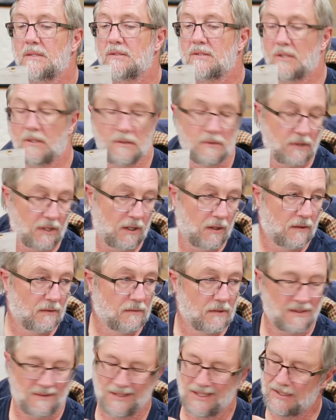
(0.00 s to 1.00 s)
dull coat,
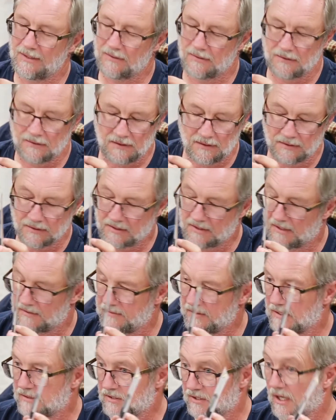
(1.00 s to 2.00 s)
or not dull coat,
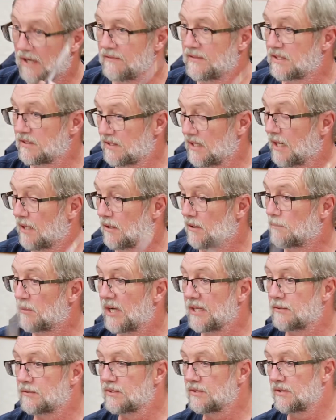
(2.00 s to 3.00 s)
solvent set or
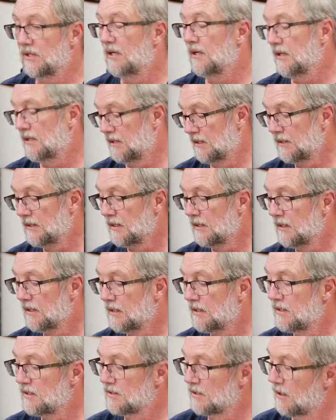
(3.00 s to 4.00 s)
microsol.
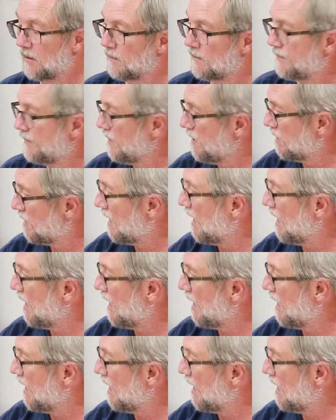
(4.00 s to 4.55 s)
So you